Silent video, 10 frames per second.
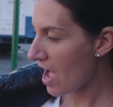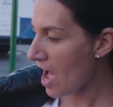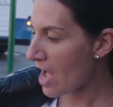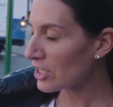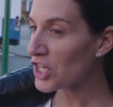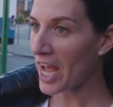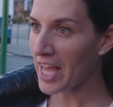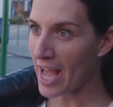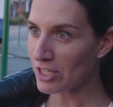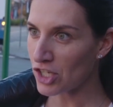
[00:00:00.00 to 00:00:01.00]
Uh, check
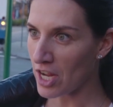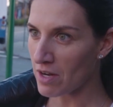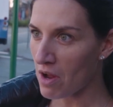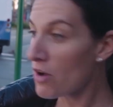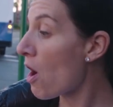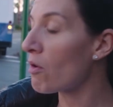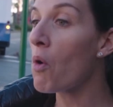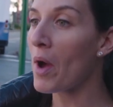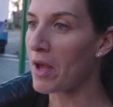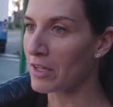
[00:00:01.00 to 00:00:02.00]
engine. Oh,
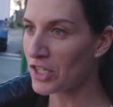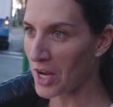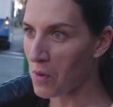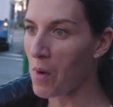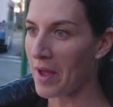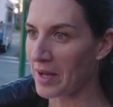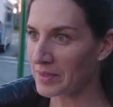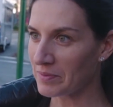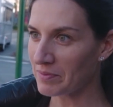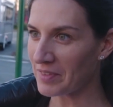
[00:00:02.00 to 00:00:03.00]
no, oil. Check oil,
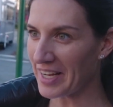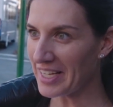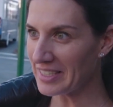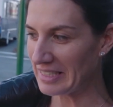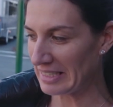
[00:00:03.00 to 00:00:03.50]
right?